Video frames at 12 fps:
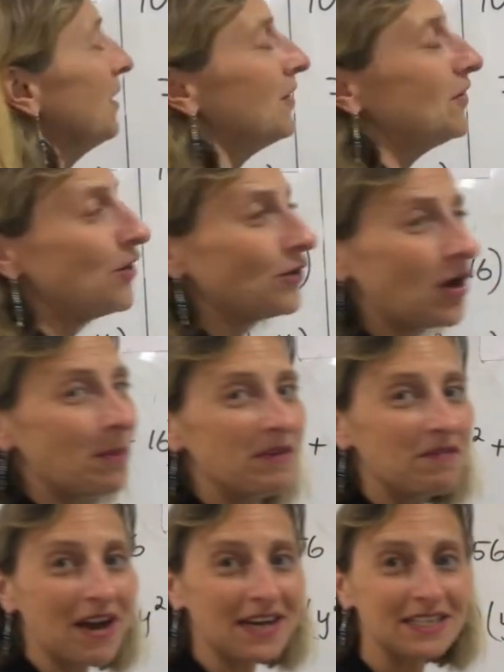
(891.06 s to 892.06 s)
no
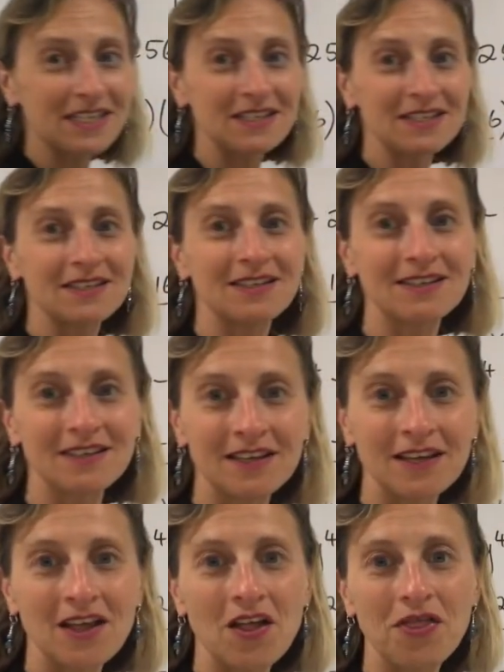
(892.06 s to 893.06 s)
common factors.
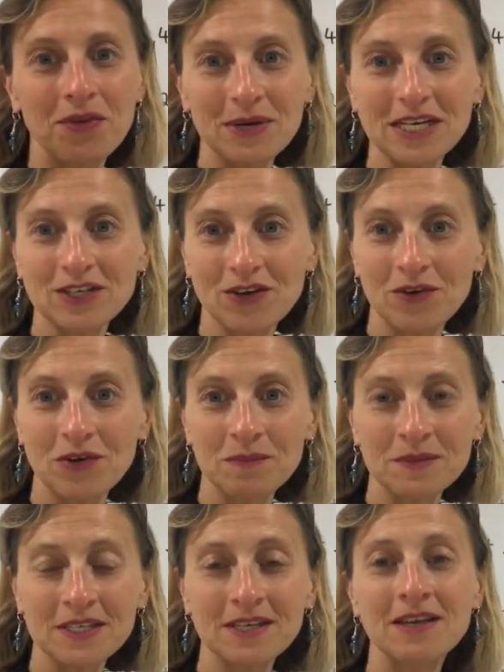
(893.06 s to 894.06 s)
3
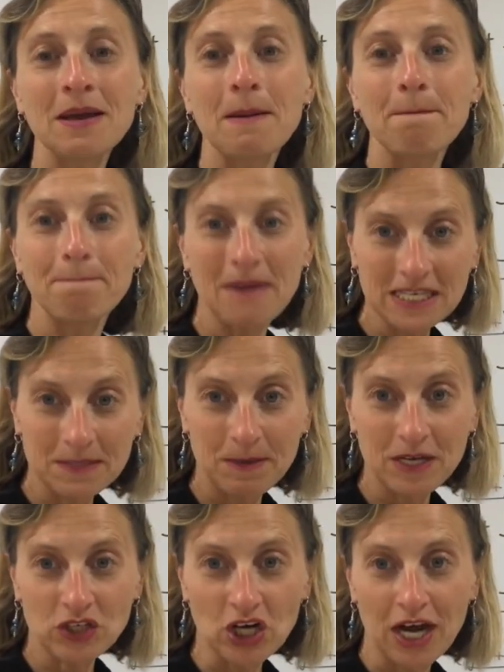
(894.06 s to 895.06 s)
terms, must be
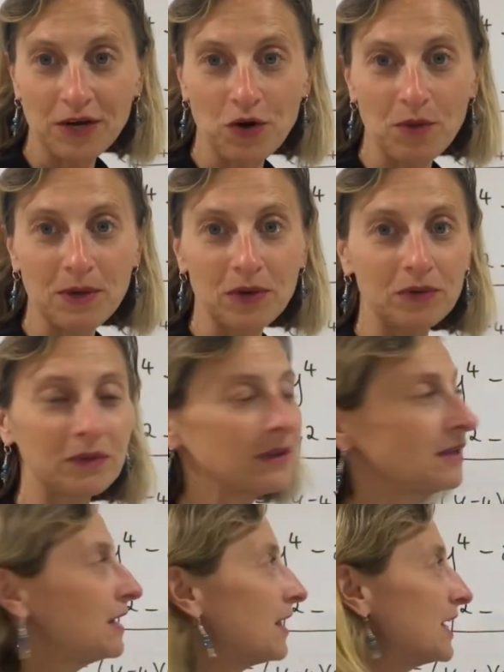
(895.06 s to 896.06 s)
a trinomial.
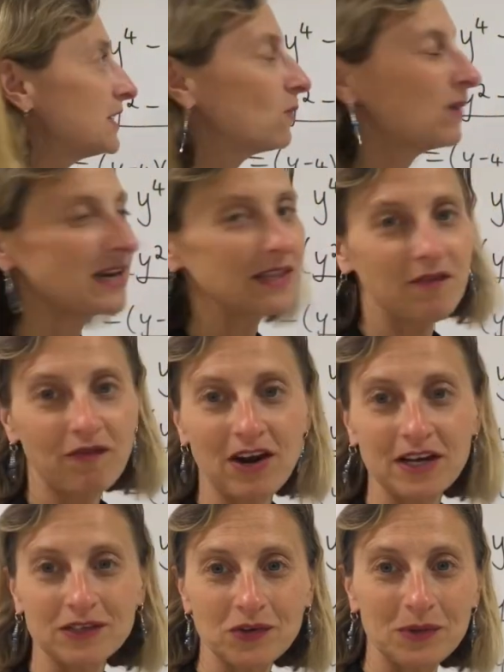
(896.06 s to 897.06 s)
There's a 1 in the
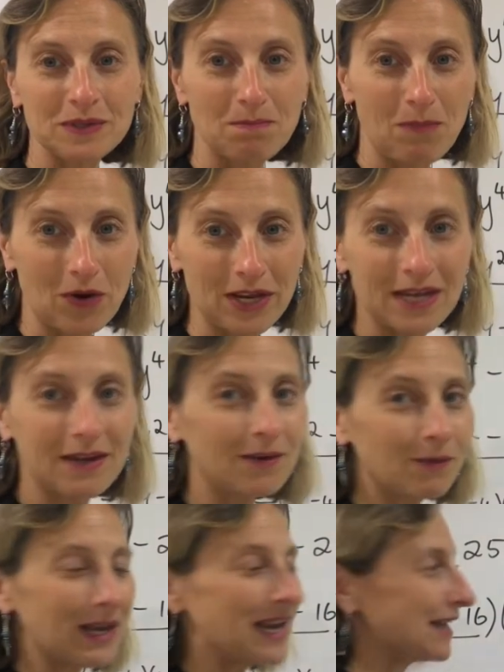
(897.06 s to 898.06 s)
front, so it's monic.
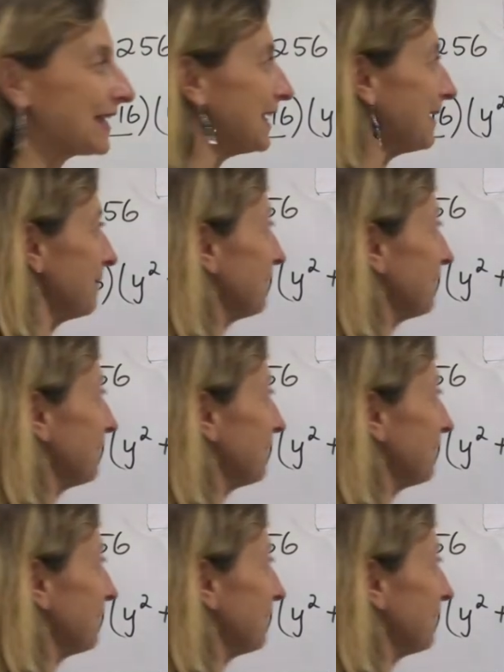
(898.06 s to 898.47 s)
We're lucky.